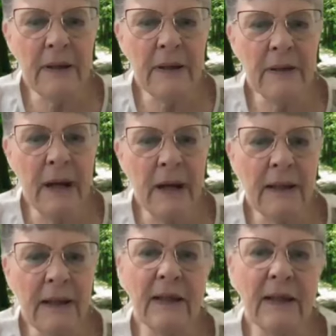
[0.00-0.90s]
about a
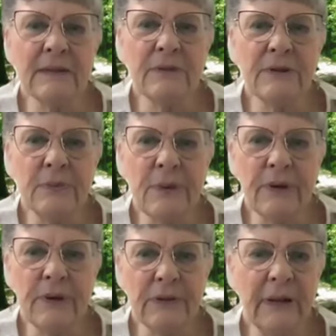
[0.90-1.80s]
podcast with your
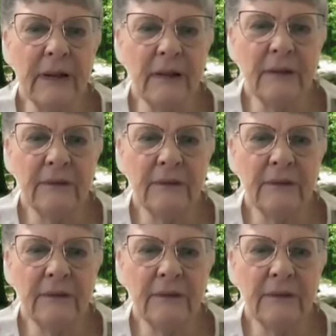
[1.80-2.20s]
poetry.